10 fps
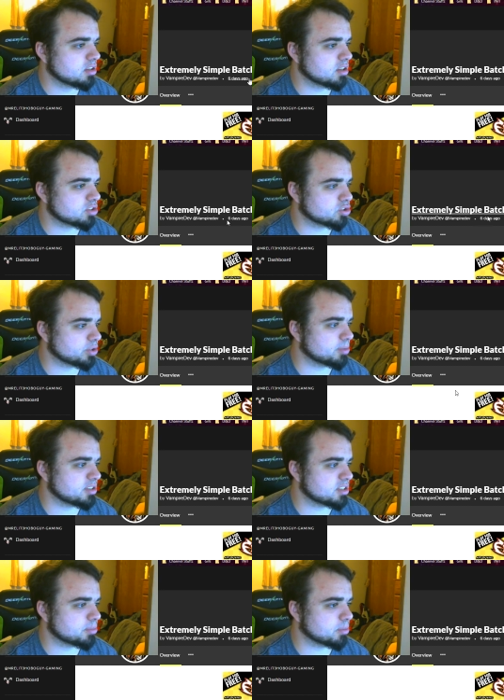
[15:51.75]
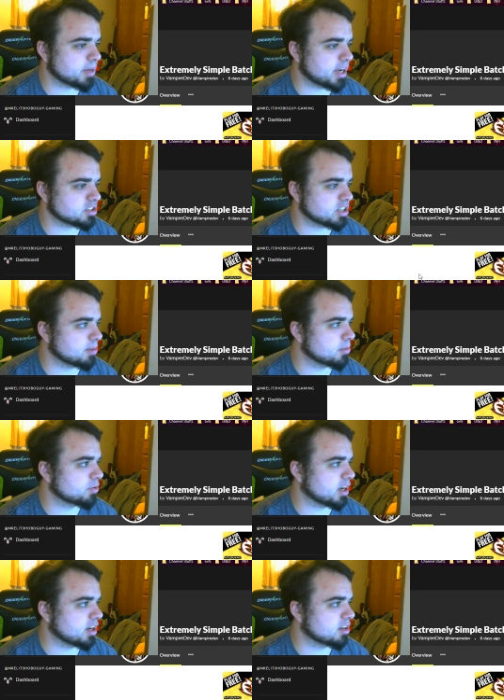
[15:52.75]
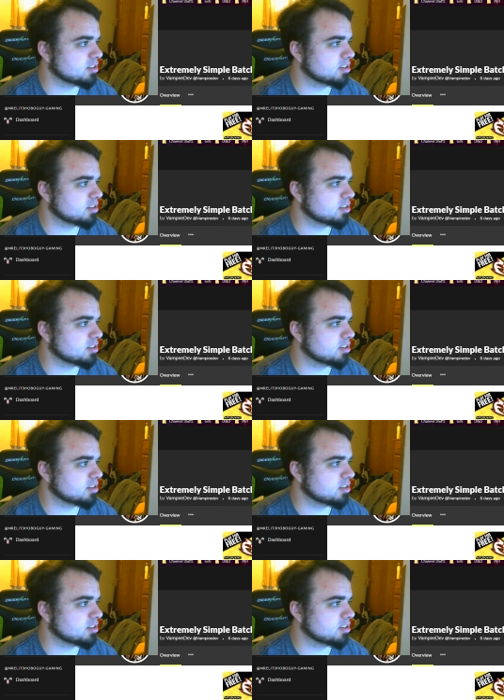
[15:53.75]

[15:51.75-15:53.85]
Extremely simple batch game. Okay.